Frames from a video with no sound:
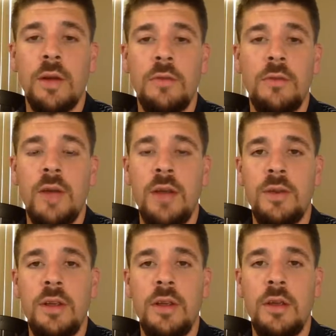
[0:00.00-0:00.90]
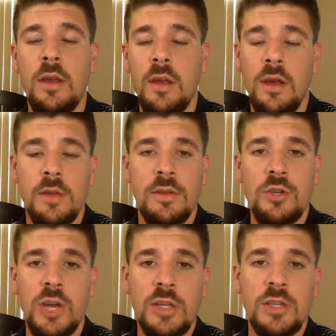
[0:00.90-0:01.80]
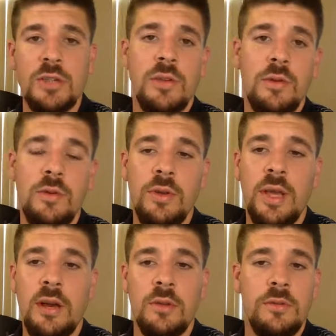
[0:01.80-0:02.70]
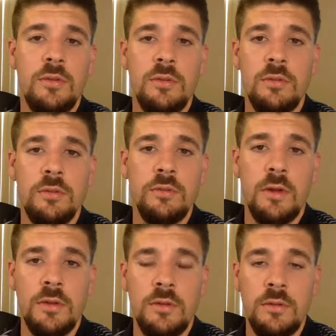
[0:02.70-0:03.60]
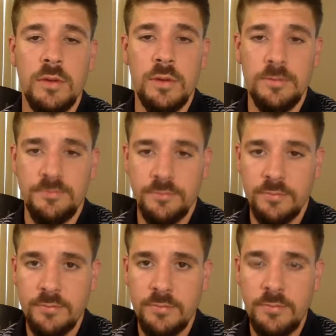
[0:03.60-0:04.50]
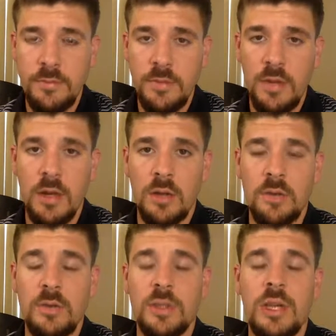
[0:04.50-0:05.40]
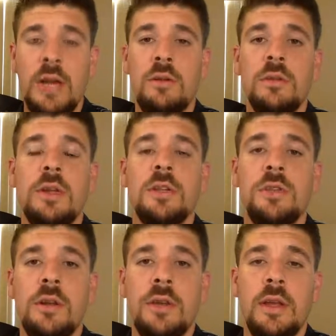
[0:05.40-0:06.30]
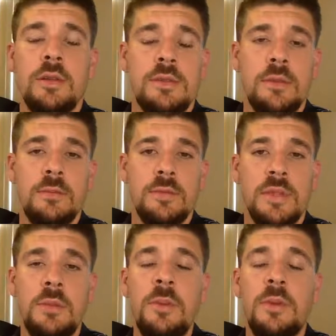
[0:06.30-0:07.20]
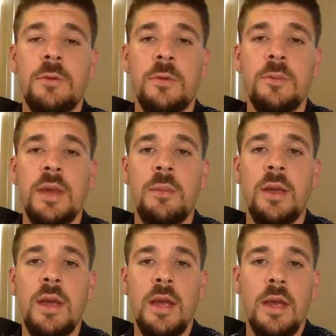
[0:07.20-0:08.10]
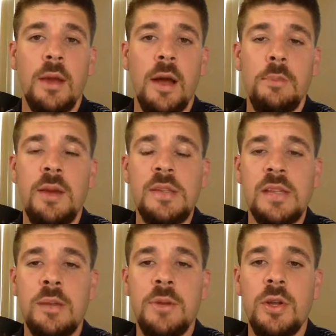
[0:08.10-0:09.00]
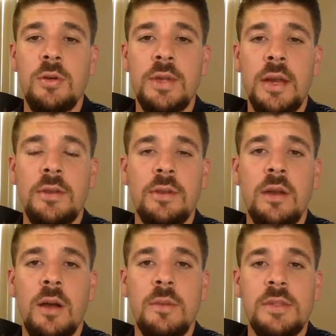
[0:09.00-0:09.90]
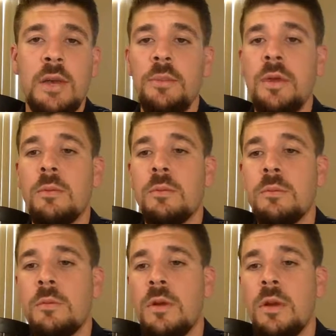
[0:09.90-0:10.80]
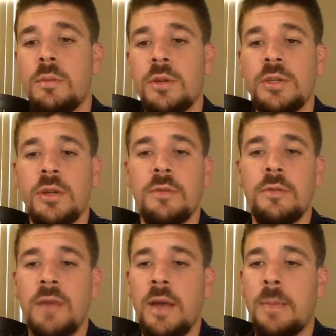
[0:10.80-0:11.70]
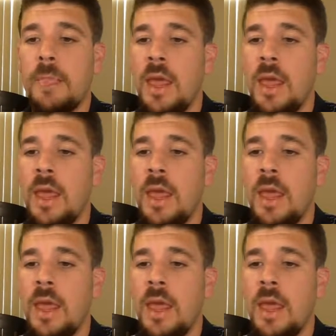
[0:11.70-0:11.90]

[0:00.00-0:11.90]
If you have any suggestions on who to get onto the channel, and try to get some input from them, please let me know down in the comments. I'll be really appreciative of that.